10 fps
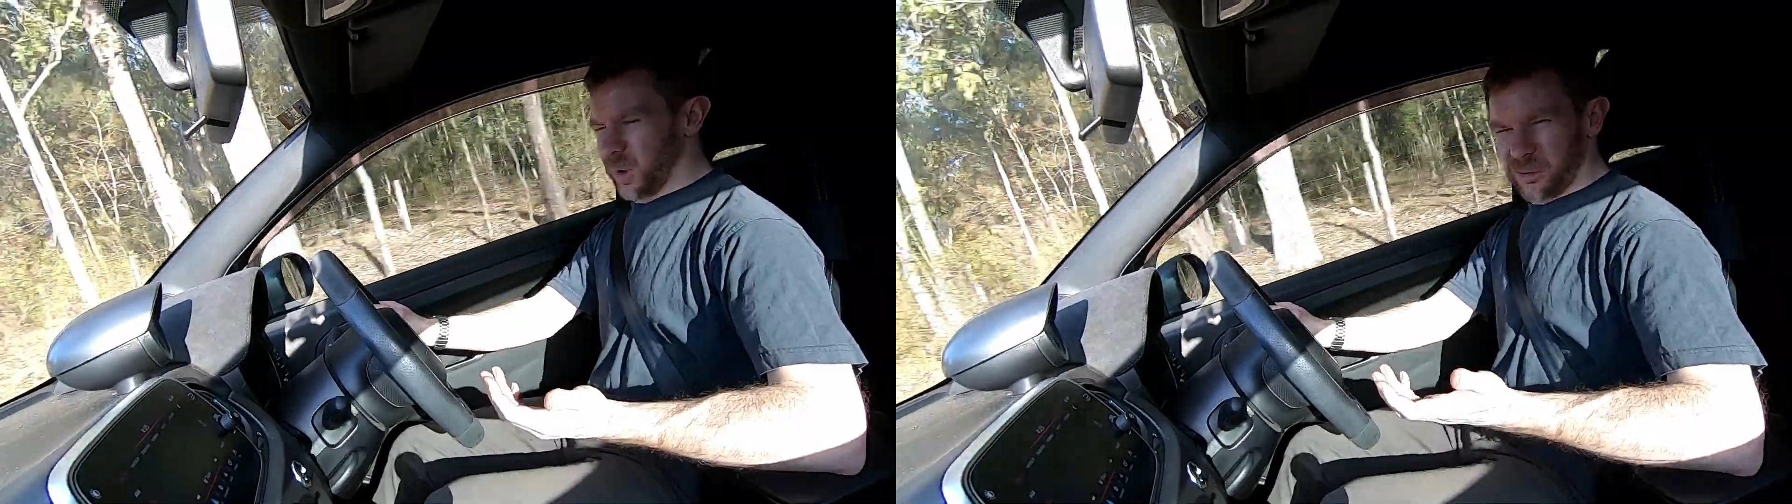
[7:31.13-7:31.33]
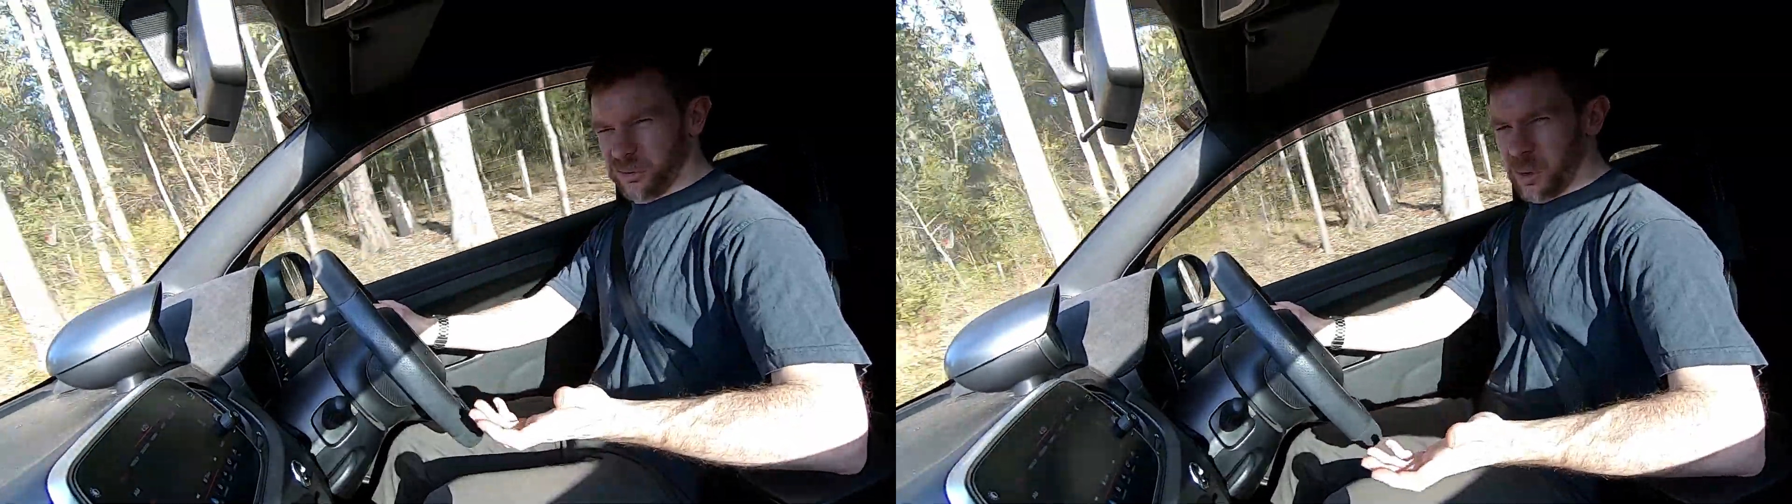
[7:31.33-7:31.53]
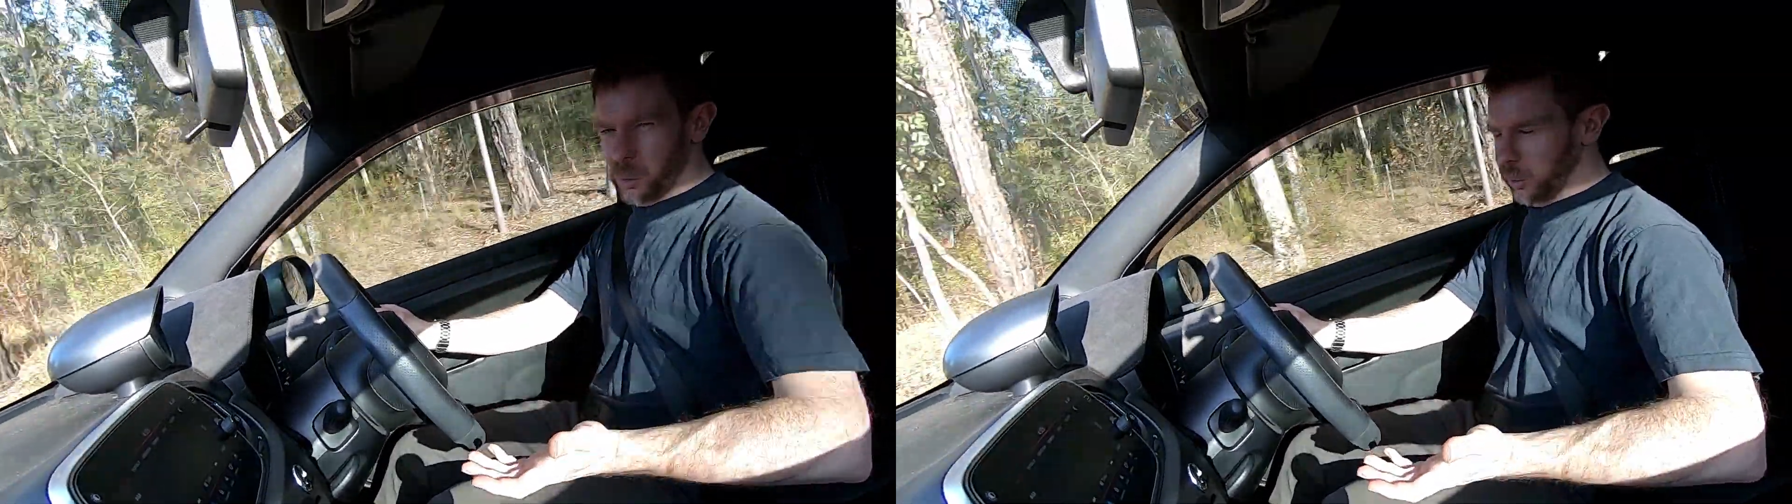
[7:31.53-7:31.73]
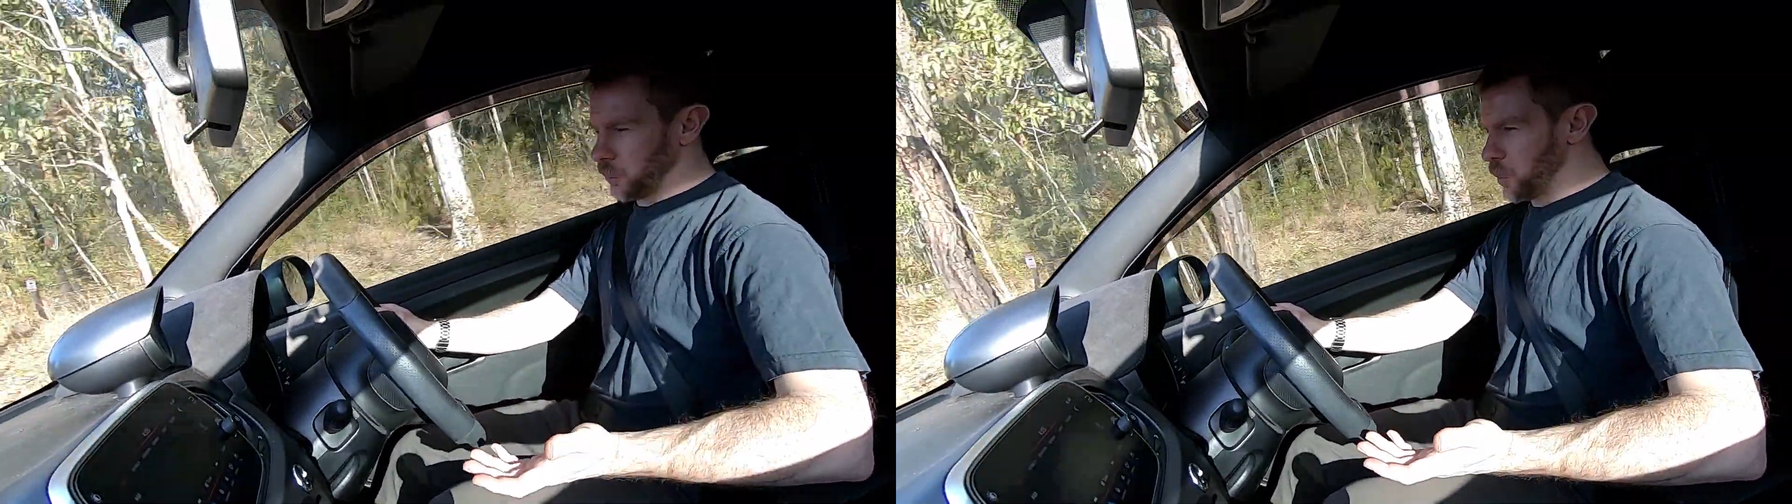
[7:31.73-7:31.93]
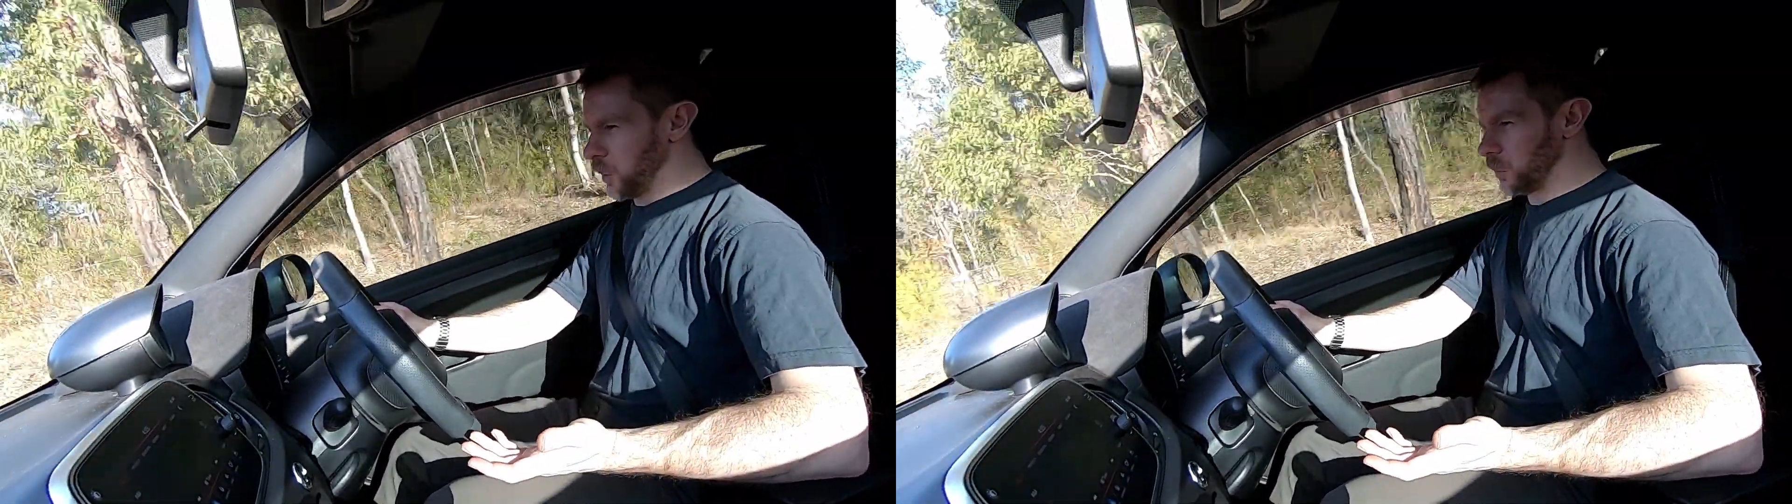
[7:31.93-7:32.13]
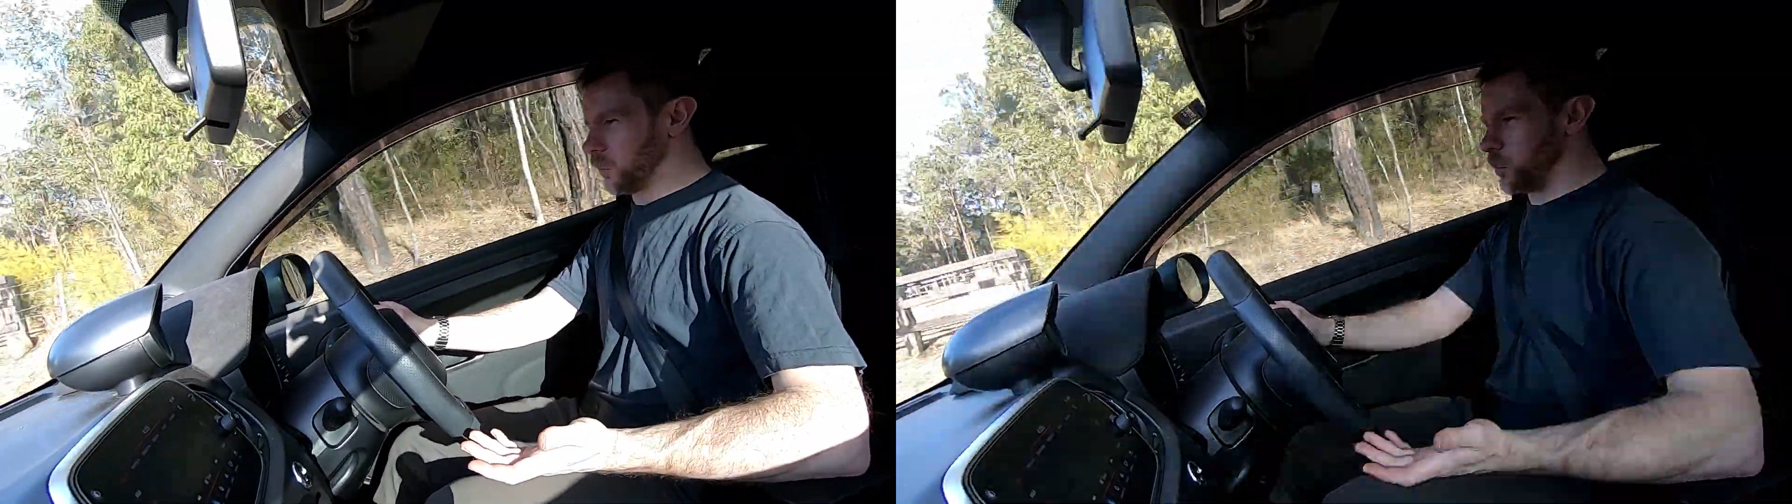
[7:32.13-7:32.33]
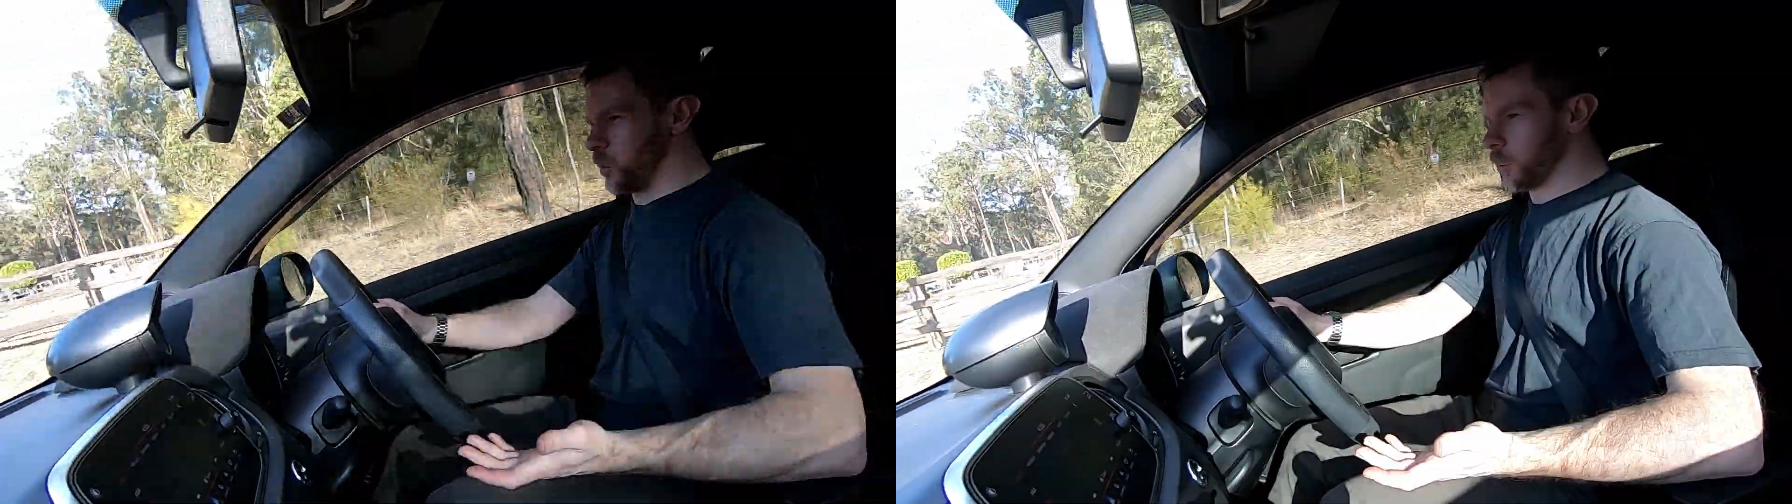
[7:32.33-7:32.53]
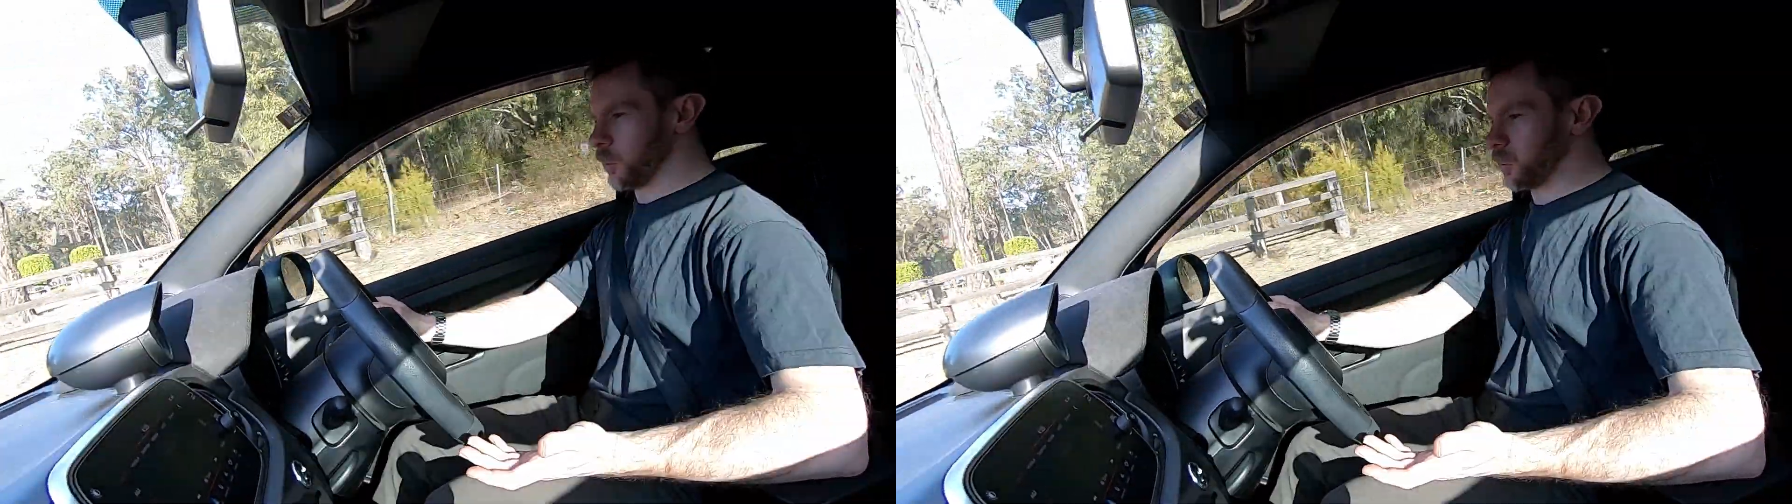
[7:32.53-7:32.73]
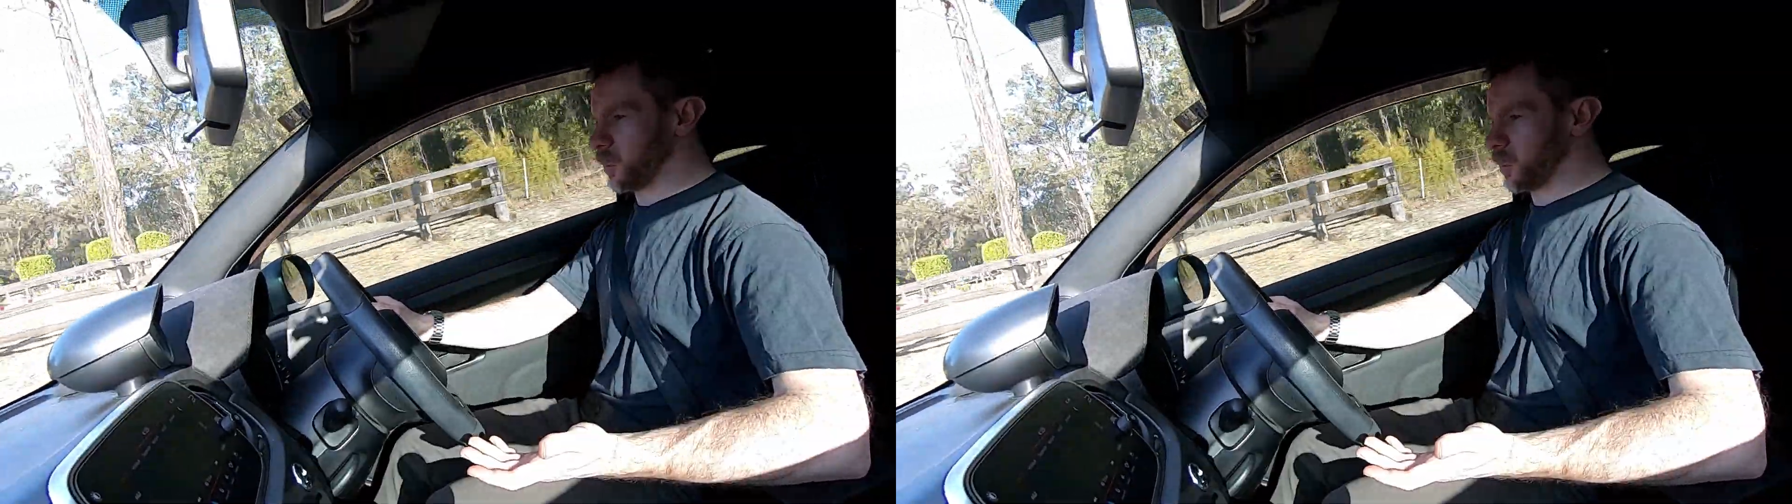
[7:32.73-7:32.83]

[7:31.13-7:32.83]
somewhat expected, to be honest.